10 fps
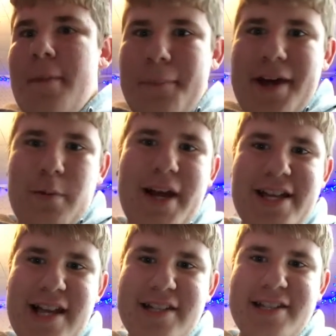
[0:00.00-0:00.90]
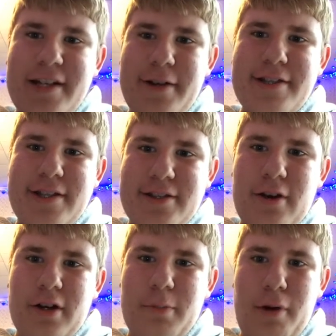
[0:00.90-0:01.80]
By the way, guys, that series, The
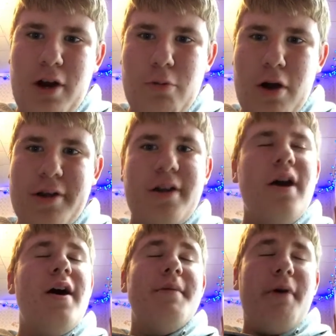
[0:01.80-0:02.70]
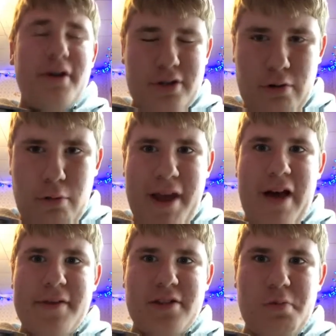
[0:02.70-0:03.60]
Stalker Part 1, Part 2 will be
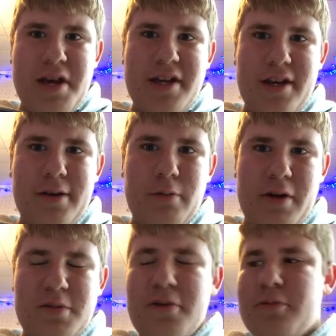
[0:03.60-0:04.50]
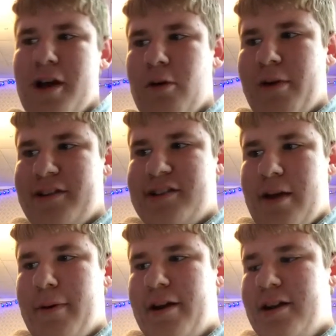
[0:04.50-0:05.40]
out this week. We were supposed to be out
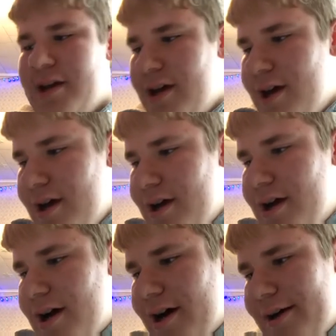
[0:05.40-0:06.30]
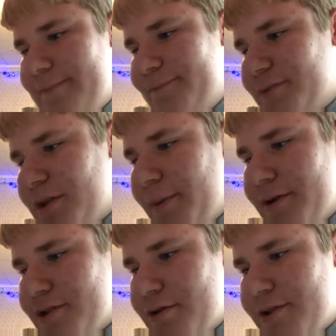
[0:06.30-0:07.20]
Wednesday, but the
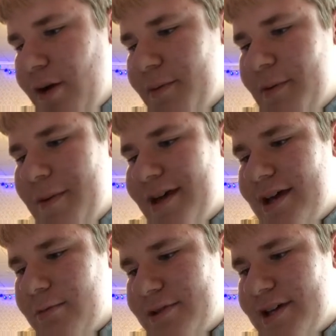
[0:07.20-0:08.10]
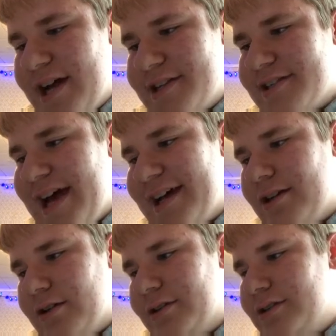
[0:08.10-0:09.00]
person who was helping me make it was kind of
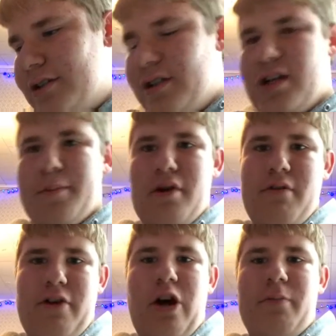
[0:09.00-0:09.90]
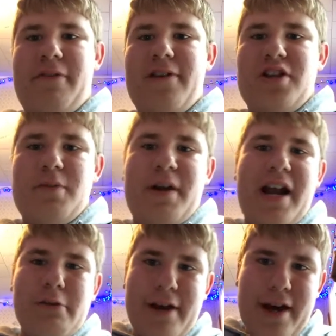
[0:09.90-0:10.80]
slacking on coming over and helping me finish it. But
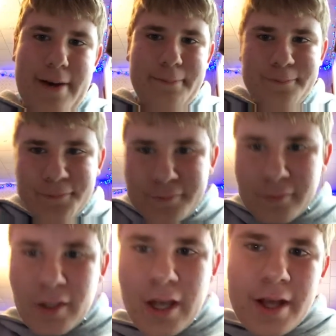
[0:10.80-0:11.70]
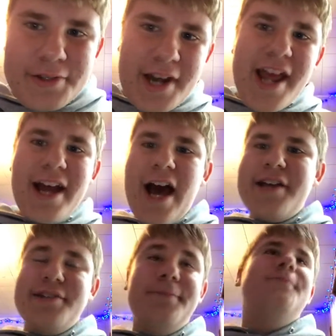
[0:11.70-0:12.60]
anyway, today,
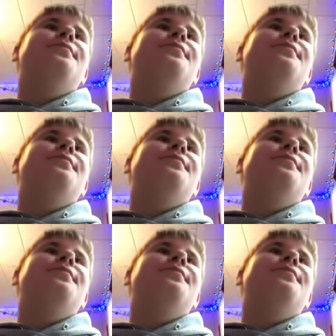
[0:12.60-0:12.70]
guys,